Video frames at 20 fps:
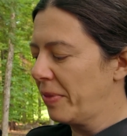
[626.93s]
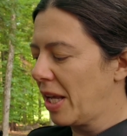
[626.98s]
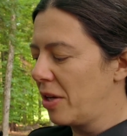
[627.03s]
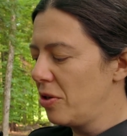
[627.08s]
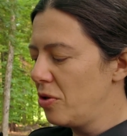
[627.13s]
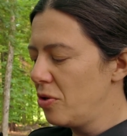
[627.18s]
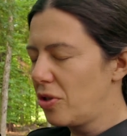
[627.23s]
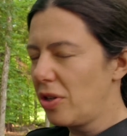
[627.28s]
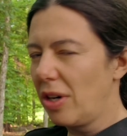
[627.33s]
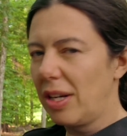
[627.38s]

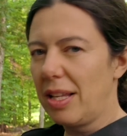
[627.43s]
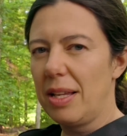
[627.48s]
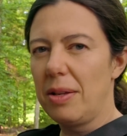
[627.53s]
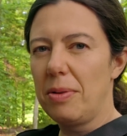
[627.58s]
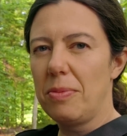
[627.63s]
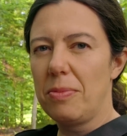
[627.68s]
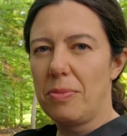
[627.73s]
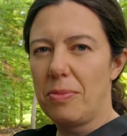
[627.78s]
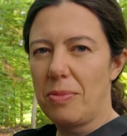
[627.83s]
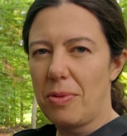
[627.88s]

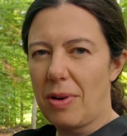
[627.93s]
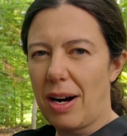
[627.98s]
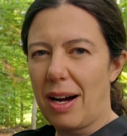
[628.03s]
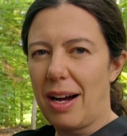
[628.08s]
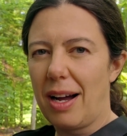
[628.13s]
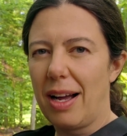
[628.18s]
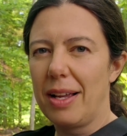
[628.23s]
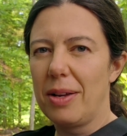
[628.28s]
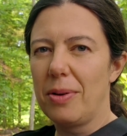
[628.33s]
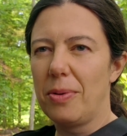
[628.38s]
usually
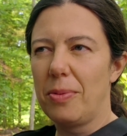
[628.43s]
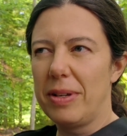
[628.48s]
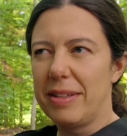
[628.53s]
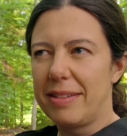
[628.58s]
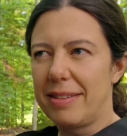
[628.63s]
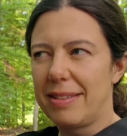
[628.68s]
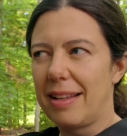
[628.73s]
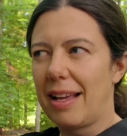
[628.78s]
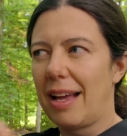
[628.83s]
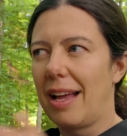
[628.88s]
why we
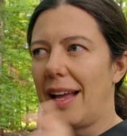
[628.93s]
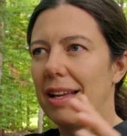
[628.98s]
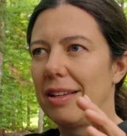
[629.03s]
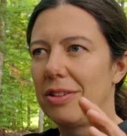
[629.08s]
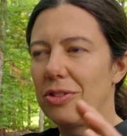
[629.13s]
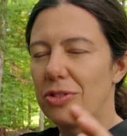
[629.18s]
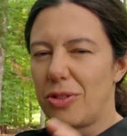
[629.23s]
say